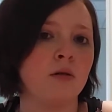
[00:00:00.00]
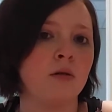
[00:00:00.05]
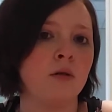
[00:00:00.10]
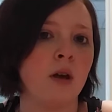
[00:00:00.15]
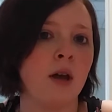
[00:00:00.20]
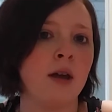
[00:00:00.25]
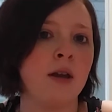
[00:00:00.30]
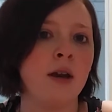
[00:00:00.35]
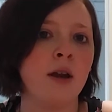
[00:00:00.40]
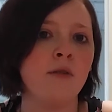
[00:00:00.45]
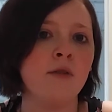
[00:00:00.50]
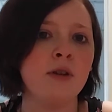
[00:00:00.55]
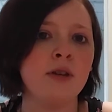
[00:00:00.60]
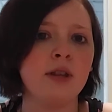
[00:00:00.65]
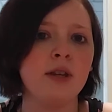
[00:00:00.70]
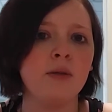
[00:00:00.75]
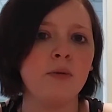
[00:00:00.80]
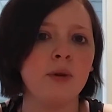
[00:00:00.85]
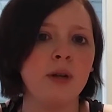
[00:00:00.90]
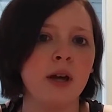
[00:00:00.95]
And
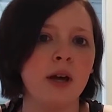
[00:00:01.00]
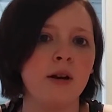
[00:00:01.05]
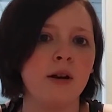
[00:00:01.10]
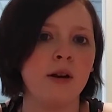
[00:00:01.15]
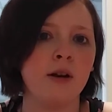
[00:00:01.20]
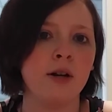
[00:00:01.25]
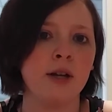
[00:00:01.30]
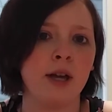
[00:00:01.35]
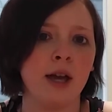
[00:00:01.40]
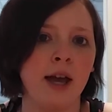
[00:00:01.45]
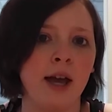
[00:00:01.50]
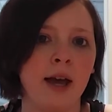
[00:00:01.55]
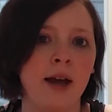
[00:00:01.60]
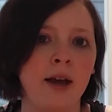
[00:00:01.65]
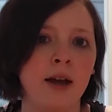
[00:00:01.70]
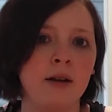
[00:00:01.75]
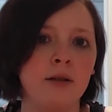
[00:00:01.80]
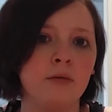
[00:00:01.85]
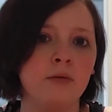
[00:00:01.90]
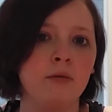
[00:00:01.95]
everything we had already
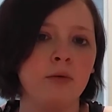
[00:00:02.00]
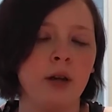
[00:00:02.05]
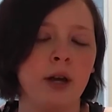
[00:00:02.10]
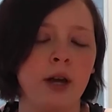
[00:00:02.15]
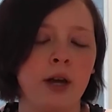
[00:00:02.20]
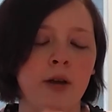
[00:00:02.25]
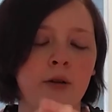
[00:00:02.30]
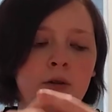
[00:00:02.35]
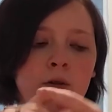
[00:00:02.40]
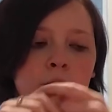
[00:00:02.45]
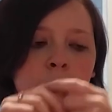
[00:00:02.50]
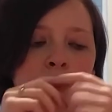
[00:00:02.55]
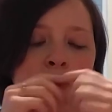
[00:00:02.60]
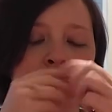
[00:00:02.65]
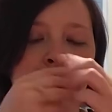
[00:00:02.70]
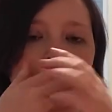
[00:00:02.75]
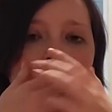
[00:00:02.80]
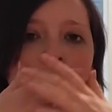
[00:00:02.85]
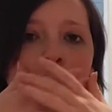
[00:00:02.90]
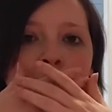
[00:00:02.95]

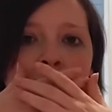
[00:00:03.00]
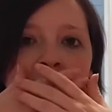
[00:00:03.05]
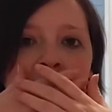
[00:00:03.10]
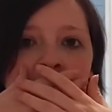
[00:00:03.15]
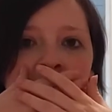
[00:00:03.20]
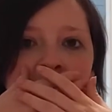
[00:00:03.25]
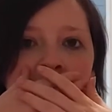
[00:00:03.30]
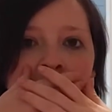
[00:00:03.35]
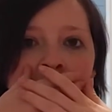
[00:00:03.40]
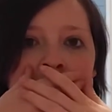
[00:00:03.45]
was washed,